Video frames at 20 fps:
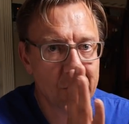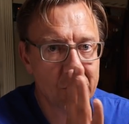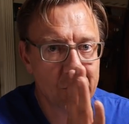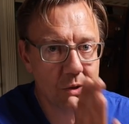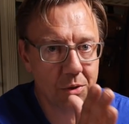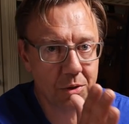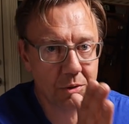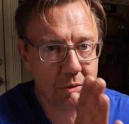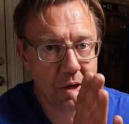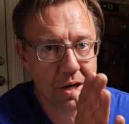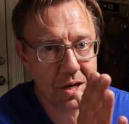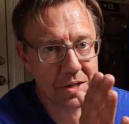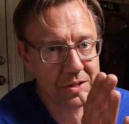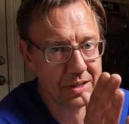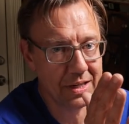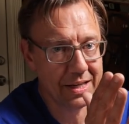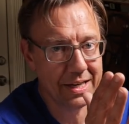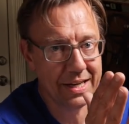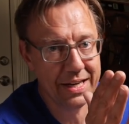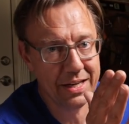So across
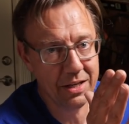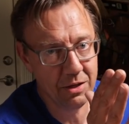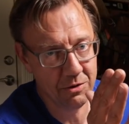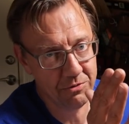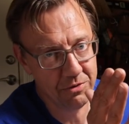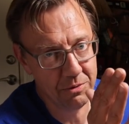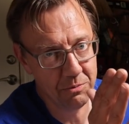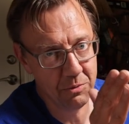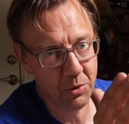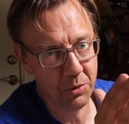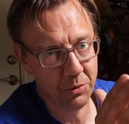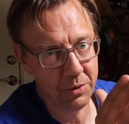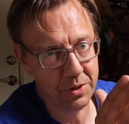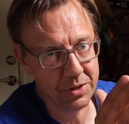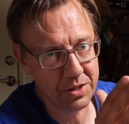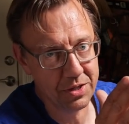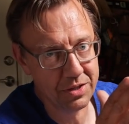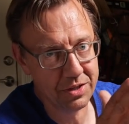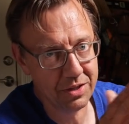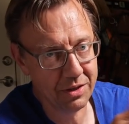the aisle from Mole
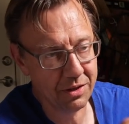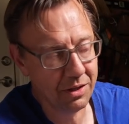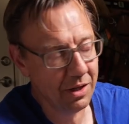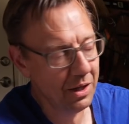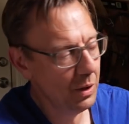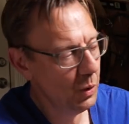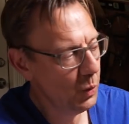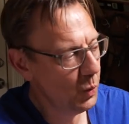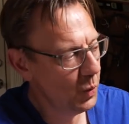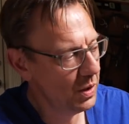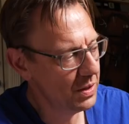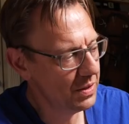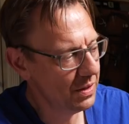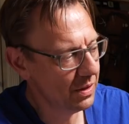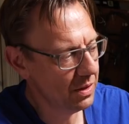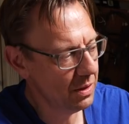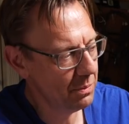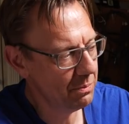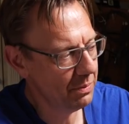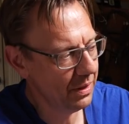Richardson was
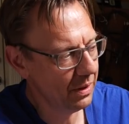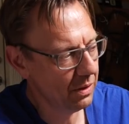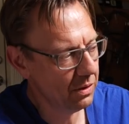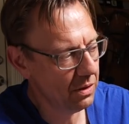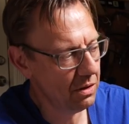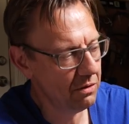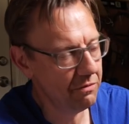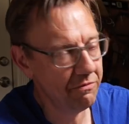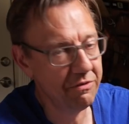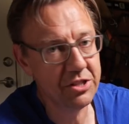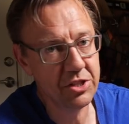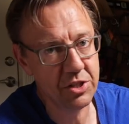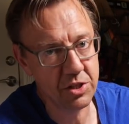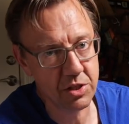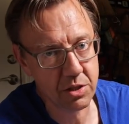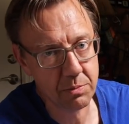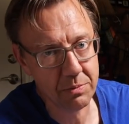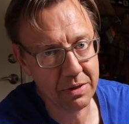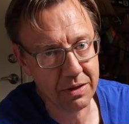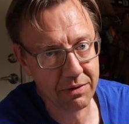a company called
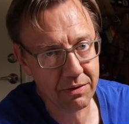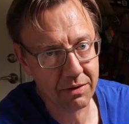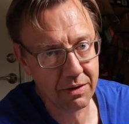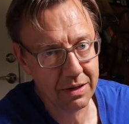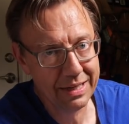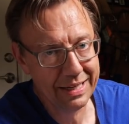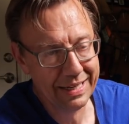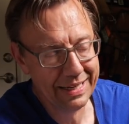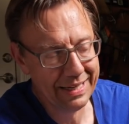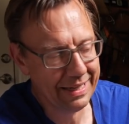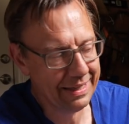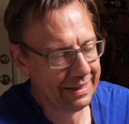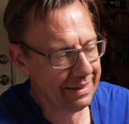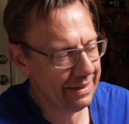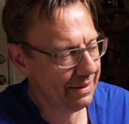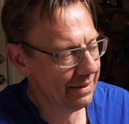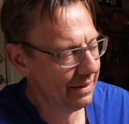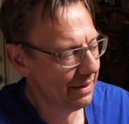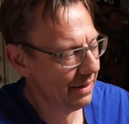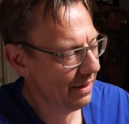Visionsmith
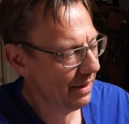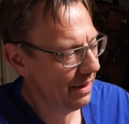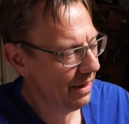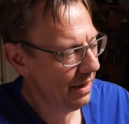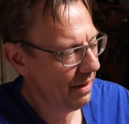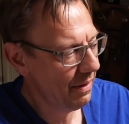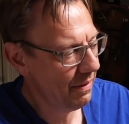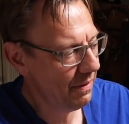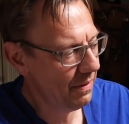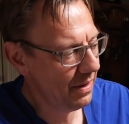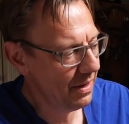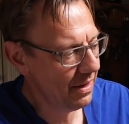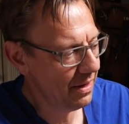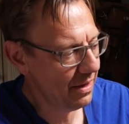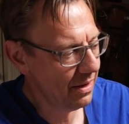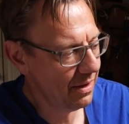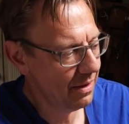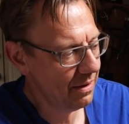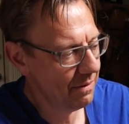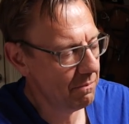and
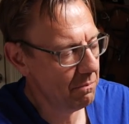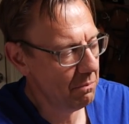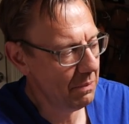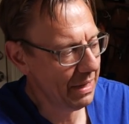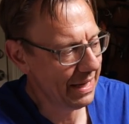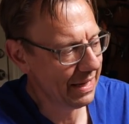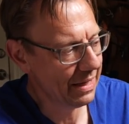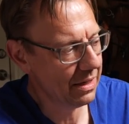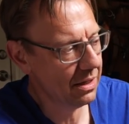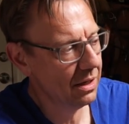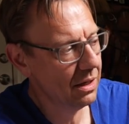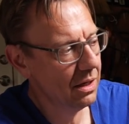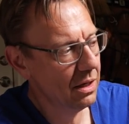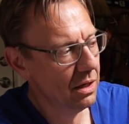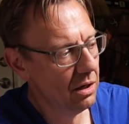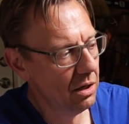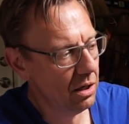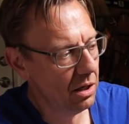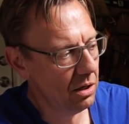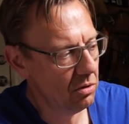they make
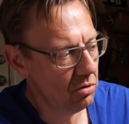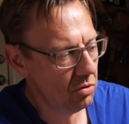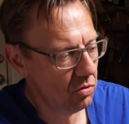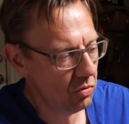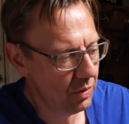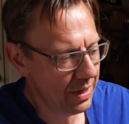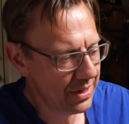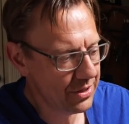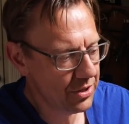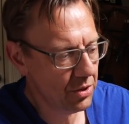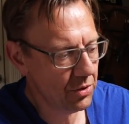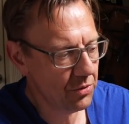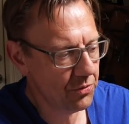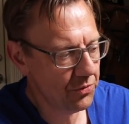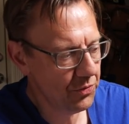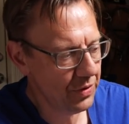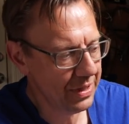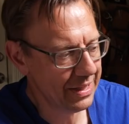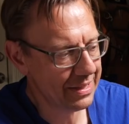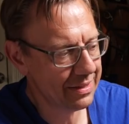uh,
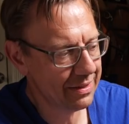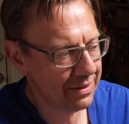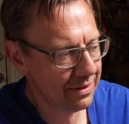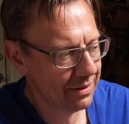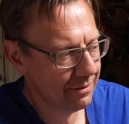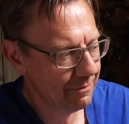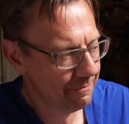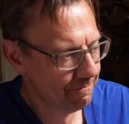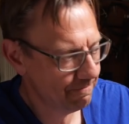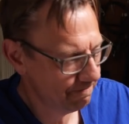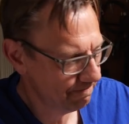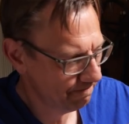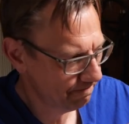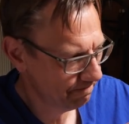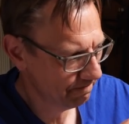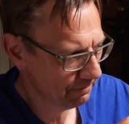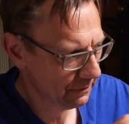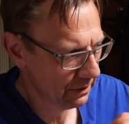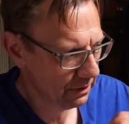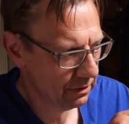retrofit
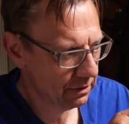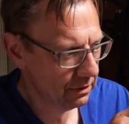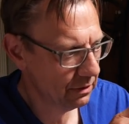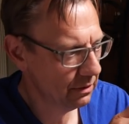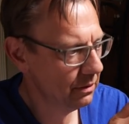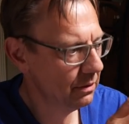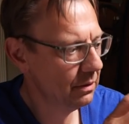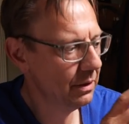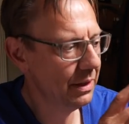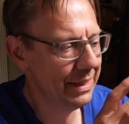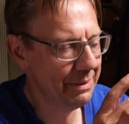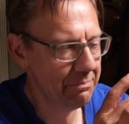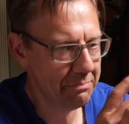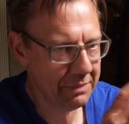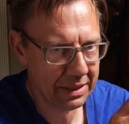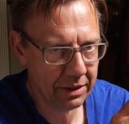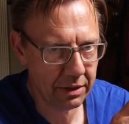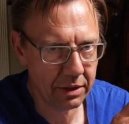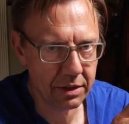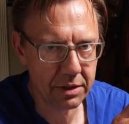
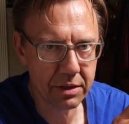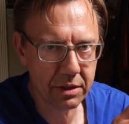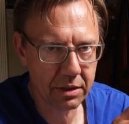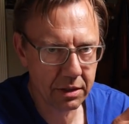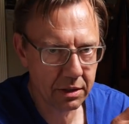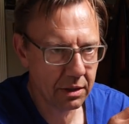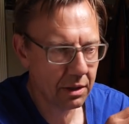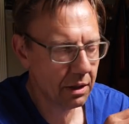emitters